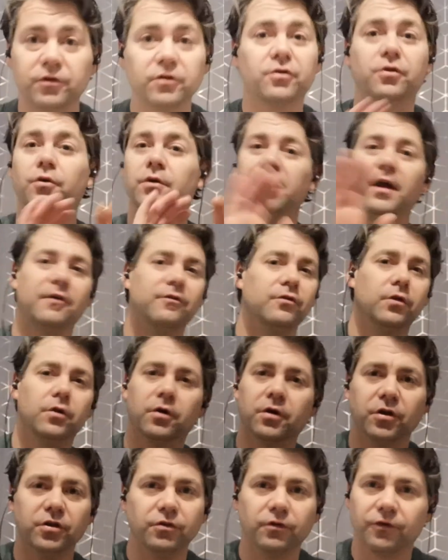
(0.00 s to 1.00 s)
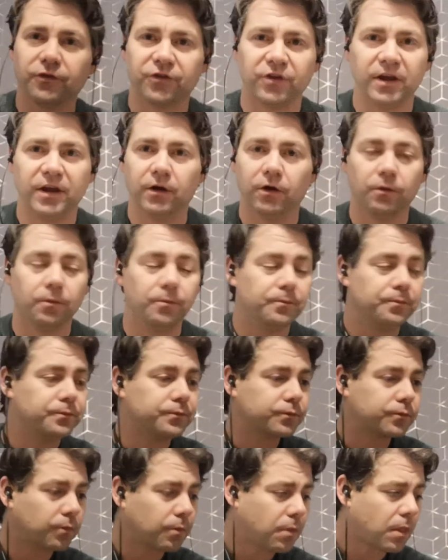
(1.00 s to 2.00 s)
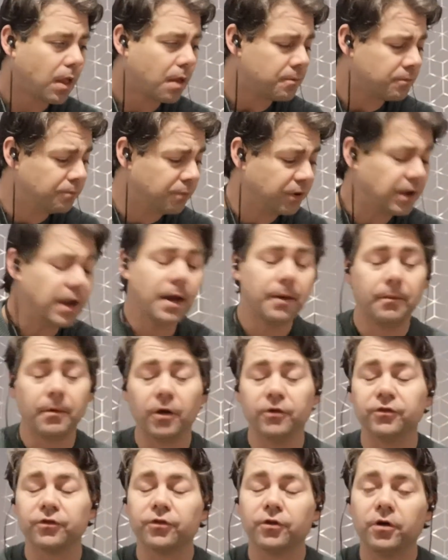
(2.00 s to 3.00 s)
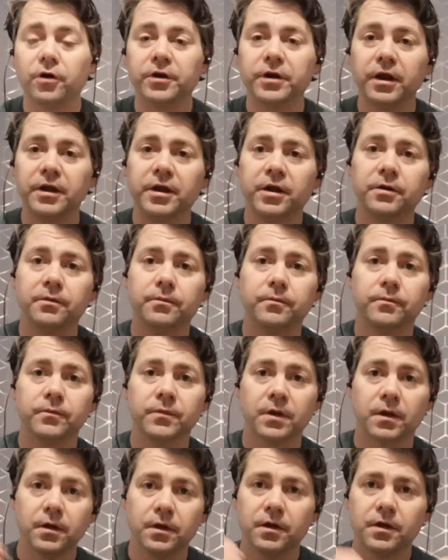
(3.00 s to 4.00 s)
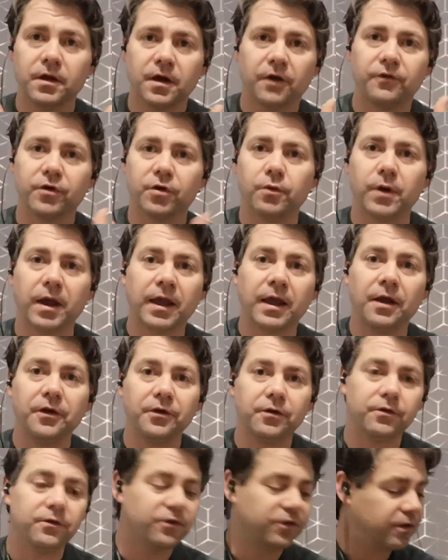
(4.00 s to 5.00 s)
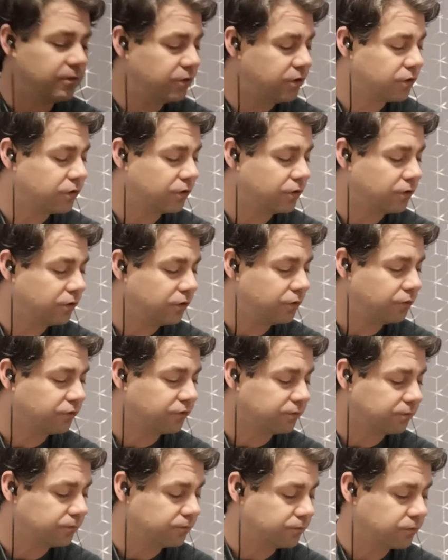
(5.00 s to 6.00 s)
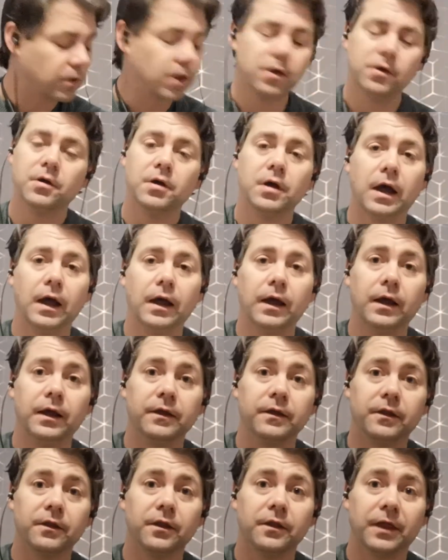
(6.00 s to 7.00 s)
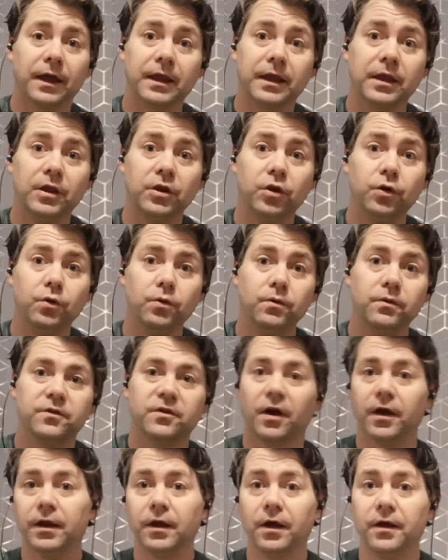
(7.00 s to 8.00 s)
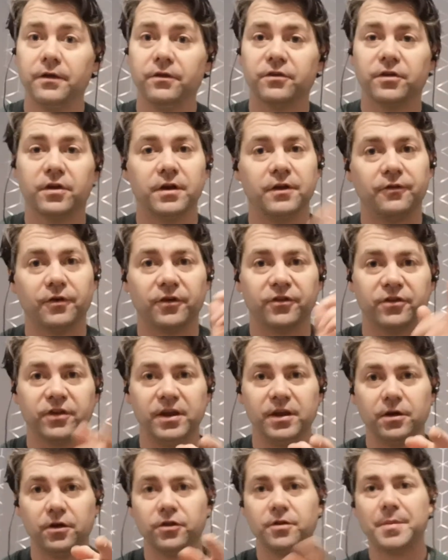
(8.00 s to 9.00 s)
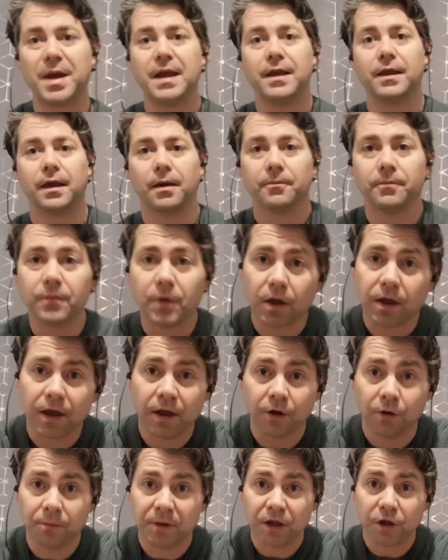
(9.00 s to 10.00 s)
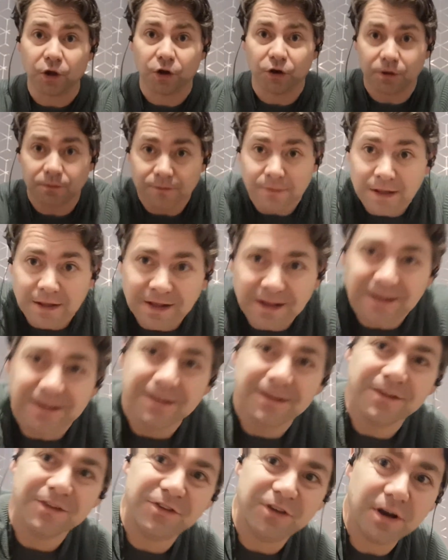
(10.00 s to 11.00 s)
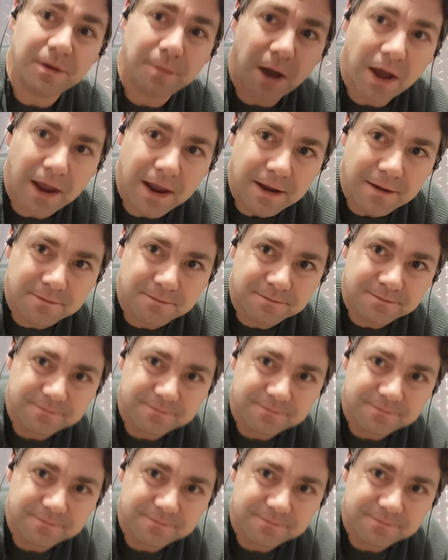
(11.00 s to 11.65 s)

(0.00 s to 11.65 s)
Just go and have a look and you'll see it all. But yeah, I just thought I'd let you have a quick gander and see what you thought of those. Thanking you, tight lines, and if I see you on the bank, it'll be good. Bye.